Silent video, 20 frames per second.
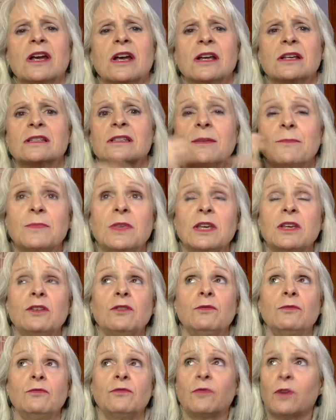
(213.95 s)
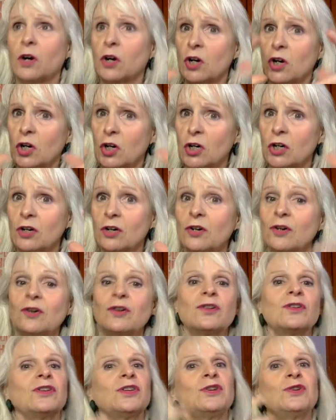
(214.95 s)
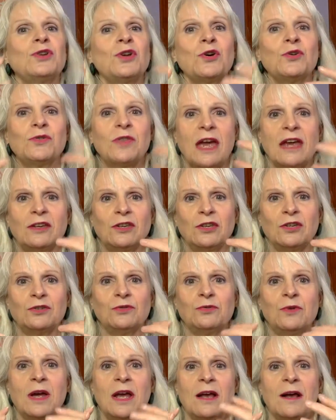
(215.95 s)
something you've heard, you know, that you